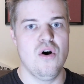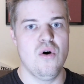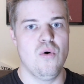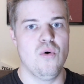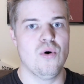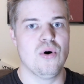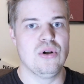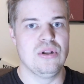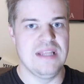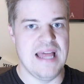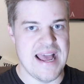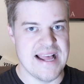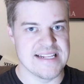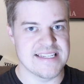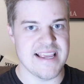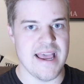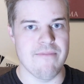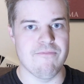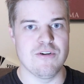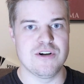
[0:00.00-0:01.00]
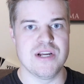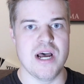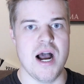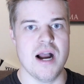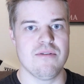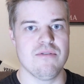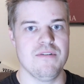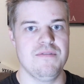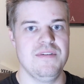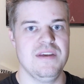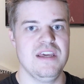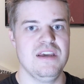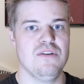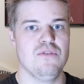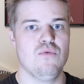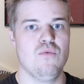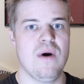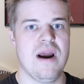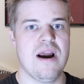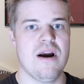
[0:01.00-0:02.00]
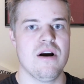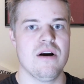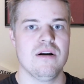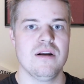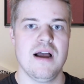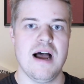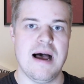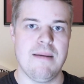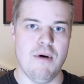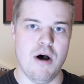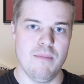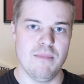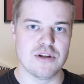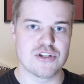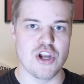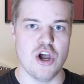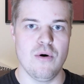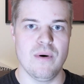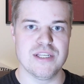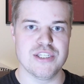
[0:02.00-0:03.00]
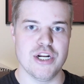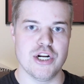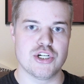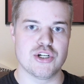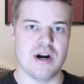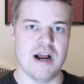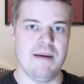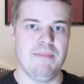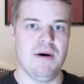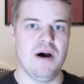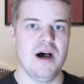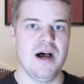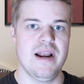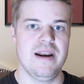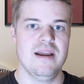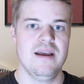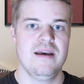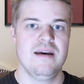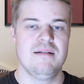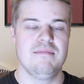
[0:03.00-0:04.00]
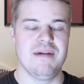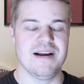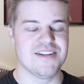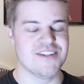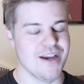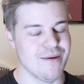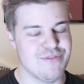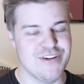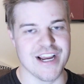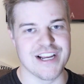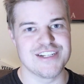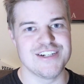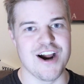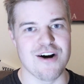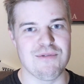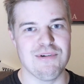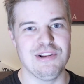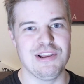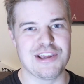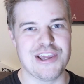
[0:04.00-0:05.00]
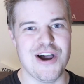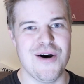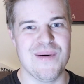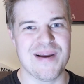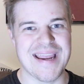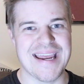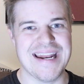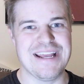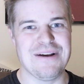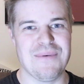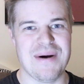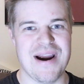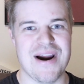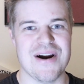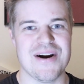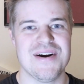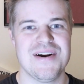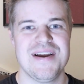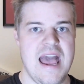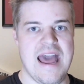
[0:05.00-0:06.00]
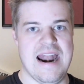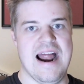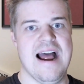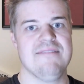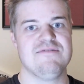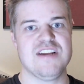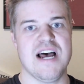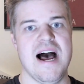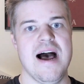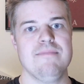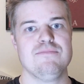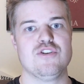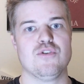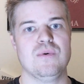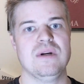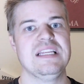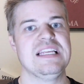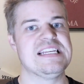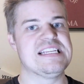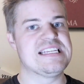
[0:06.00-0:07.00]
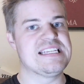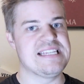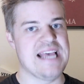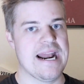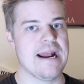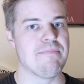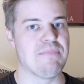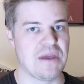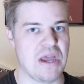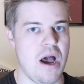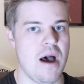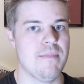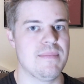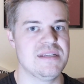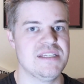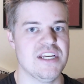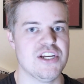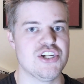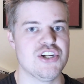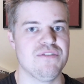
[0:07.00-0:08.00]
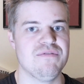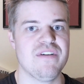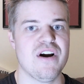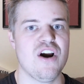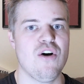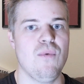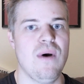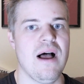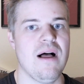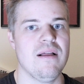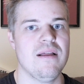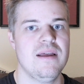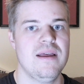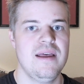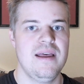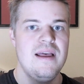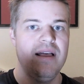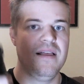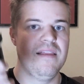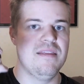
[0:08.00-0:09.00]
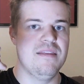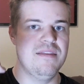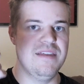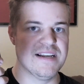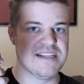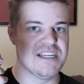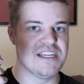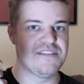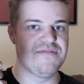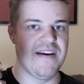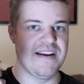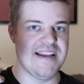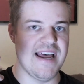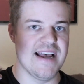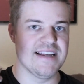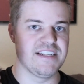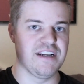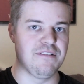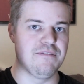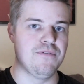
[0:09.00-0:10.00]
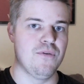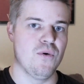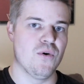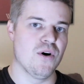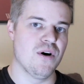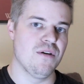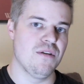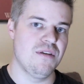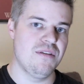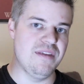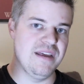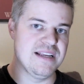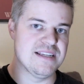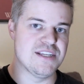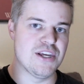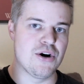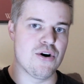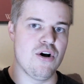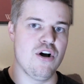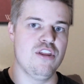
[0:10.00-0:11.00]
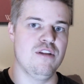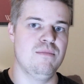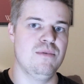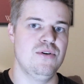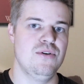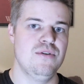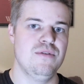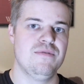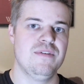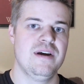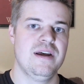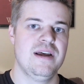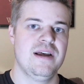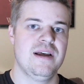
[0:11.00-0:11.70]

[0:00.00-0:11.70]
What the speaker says: or landscape photography, where I'm almost always on a tripod, my subject's not really going anywhere, and I have time to really set up the composition very well. This is fantastic for things that are on the move,